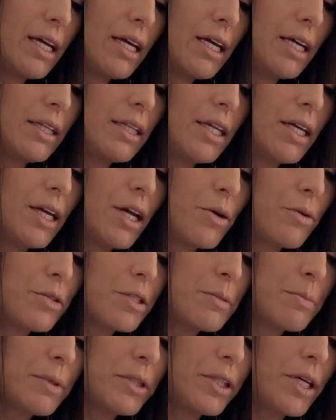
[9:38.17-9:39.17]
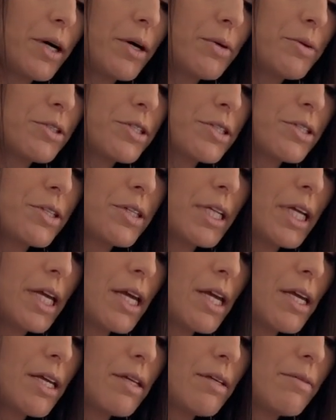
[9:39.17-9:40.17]
in the notes below just so that
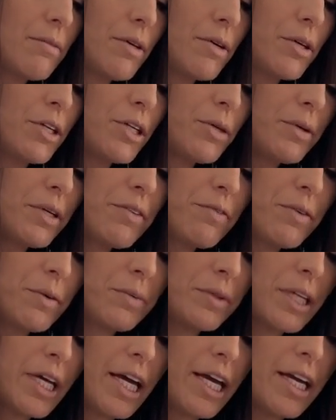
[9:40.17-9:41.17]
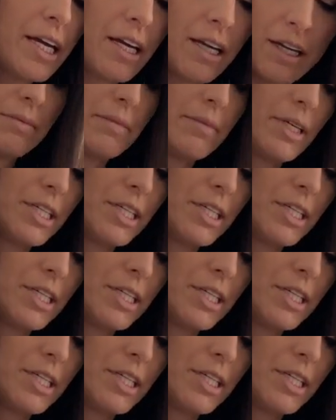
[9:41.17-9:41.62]
you can do it if you'd like.